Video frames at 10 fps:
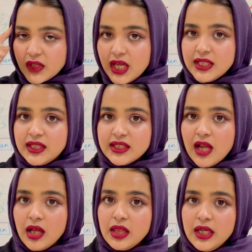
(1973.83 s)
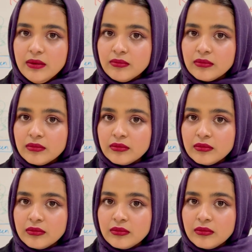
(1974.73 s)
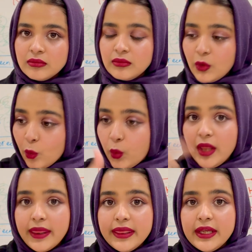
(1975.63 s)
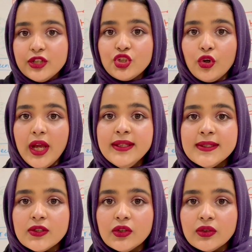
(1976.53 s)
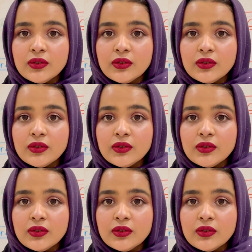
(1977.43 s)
Is this ugly? Well, then there's your answer.